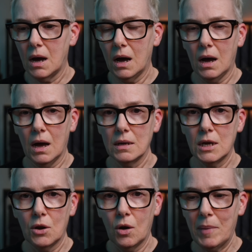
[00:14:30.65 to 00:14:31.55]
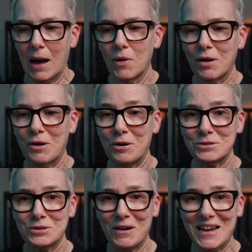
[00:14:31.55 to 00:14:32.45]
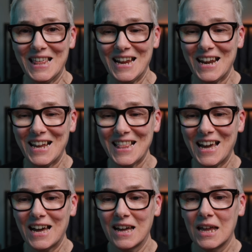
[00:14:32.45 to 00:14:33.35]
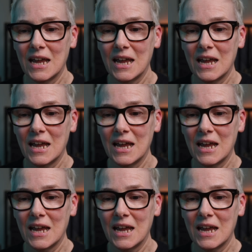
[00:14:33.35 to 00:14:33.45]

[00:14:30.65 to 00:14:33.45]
power chords or anything like that.